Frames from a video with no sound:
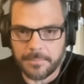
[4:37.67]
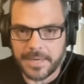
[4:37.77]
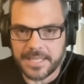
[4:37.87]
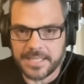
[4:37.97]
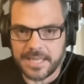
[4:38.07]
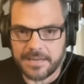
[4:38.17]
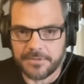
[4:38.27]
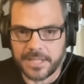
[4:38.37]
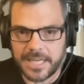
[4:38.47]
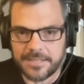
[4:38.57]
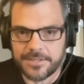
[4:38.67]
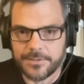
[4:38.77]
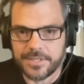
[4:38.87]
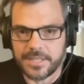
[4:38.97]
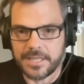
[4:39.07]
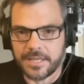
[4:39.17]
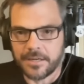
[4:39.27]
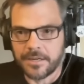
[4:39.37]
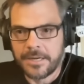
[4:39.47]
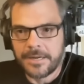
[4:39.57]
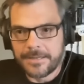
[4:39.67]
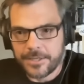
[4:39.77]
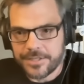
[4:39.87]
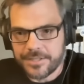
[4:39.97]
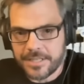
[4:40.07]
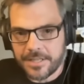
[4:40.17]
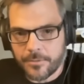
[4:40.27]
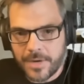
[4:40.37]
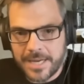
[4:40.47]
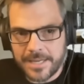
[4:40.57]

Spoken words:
base safely, as you see here. You can see the red